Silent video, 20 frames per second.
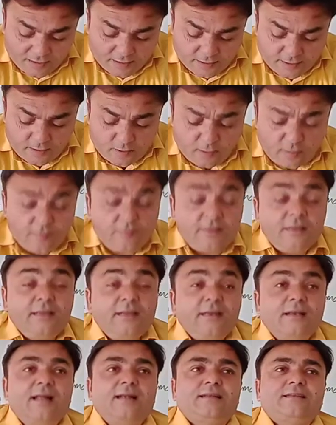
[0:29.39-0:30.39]
So
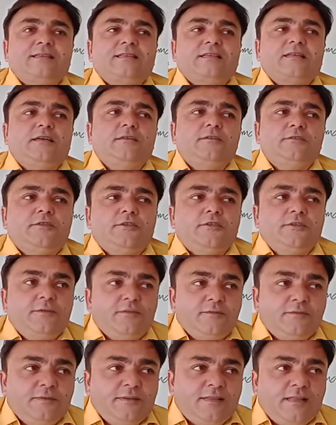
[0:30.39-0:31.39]
let's
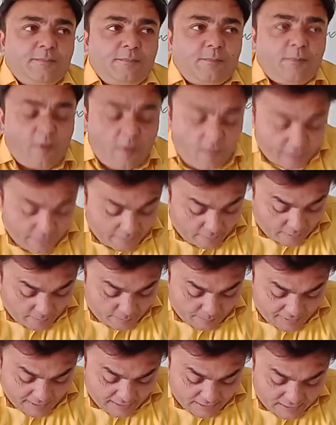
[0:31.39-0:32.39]
continue with the point
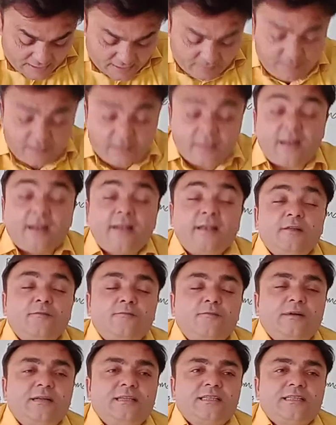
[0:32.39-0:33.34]
on page number 94.